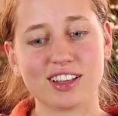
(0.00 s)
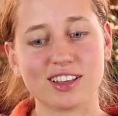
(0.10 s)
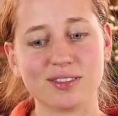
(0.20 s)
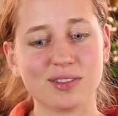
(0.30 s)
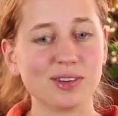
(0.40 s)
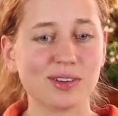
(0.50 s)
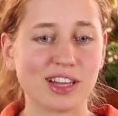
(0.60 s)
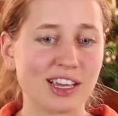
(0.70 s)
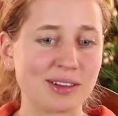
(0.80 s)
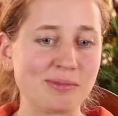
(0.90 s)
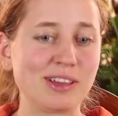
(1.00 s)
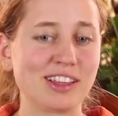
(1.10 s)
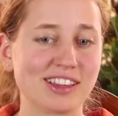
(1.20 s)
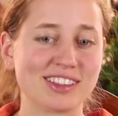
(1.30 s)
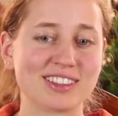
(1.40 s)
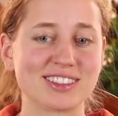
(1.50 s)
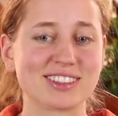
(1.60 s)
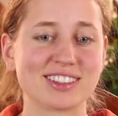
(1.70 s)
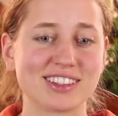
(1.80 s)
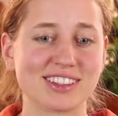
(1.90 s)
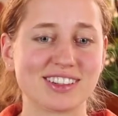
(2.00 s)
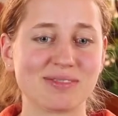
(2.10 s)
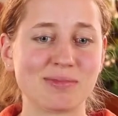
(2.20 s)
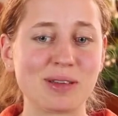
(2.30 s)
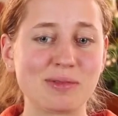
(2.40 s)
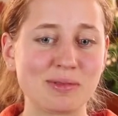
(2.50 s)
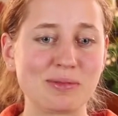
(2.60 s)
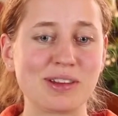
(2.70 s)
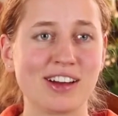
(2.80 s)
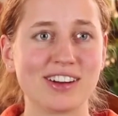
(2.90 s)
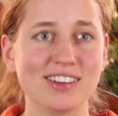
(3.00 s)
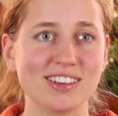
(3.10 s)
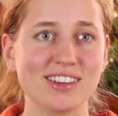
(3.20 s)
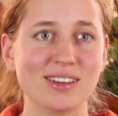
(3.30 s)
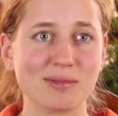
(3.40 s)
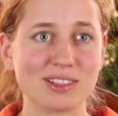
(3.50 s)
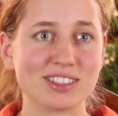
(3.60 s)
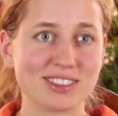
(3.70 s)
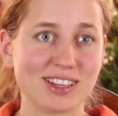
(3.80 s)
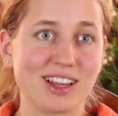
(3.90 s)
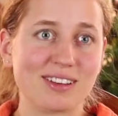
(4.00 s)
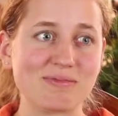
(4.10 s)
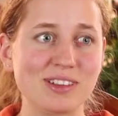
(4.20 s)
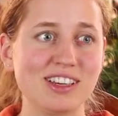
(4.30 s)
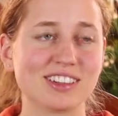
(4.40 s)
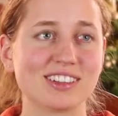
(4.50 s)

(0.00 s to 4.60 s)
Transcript: If you don't like meat, maybe will be hard because there's a lot of meat.